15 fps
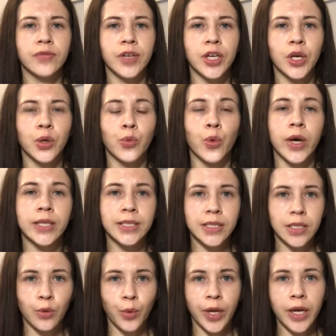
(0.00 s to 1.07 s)
video once
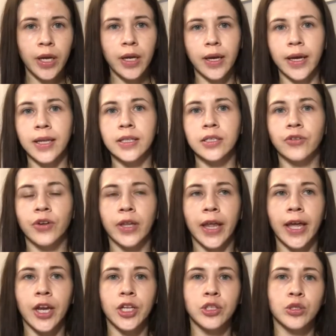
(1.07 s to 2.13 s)
a week. It's
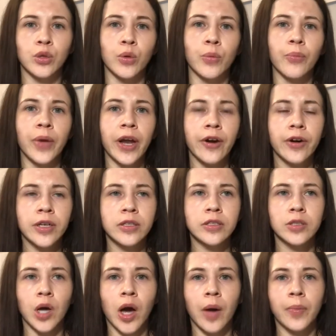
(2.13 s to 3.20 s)
related to parrots,
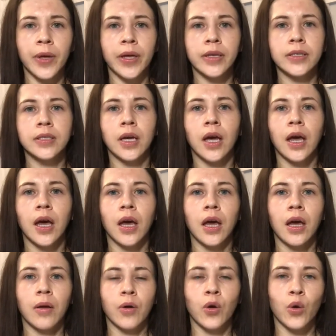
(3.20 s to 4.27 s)
topics,
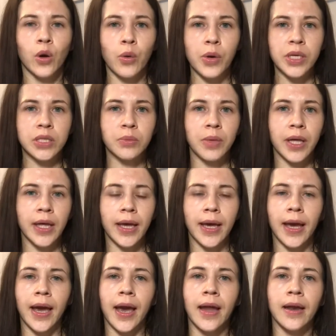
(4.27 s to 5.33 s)
cook with me,
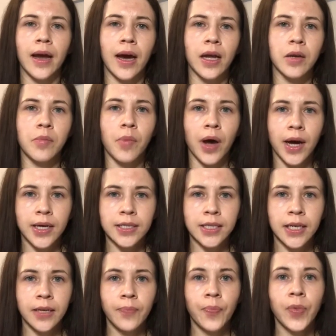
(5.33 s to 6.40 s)
and unboxing.